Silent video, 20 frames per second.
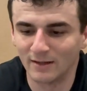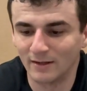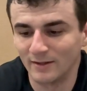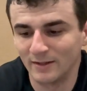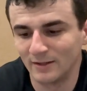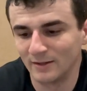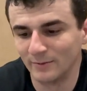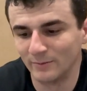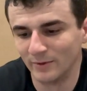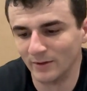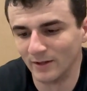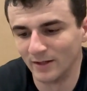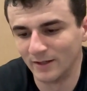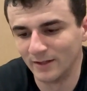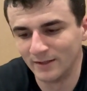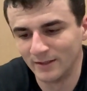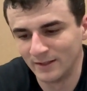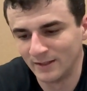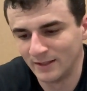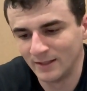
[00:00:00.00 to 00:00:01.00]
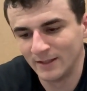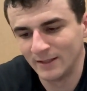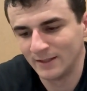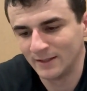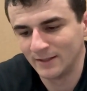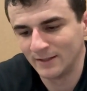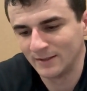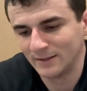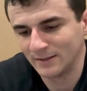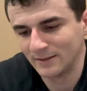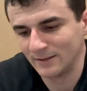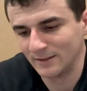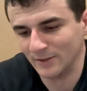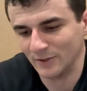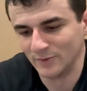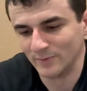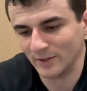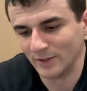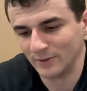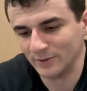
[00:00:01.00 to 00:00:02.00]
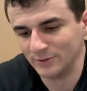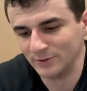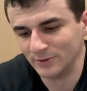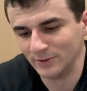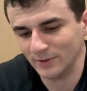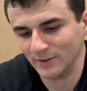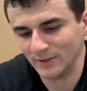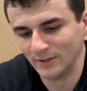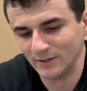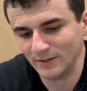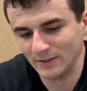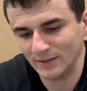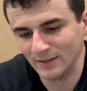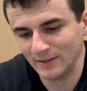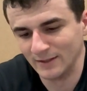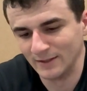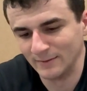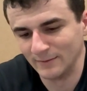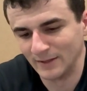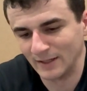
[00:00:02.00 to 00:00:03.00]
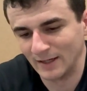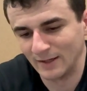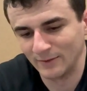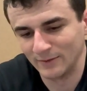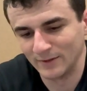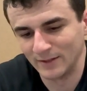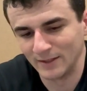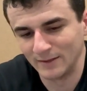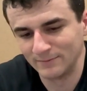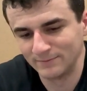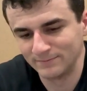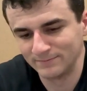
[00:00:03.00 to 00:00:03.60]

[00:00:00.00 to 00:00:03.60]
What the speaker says: I think LeBron clears Michael Jordan, and I don't think